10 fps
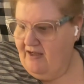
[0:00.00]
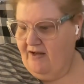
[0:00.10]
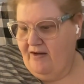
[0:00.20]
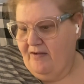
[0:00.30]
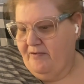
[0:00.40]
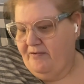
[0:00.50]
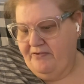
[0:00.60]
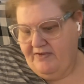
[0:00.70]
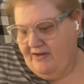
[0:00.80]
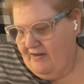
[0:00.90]
Um,
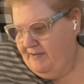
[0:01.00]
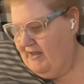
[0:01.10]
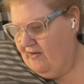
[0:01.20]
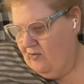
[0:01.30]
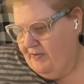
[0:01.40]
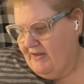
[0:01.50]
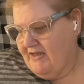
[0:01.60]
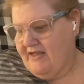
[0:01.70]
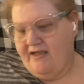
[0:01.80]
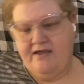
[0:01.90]
yeah, open
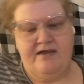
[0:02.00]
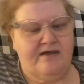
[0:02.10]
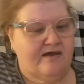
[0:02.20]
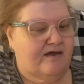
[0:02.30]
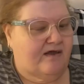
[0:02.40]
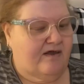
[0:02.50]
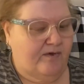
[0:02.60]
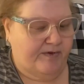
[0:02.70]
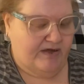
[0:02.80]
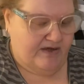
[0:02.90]
this end. Right,
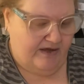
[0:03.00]
open this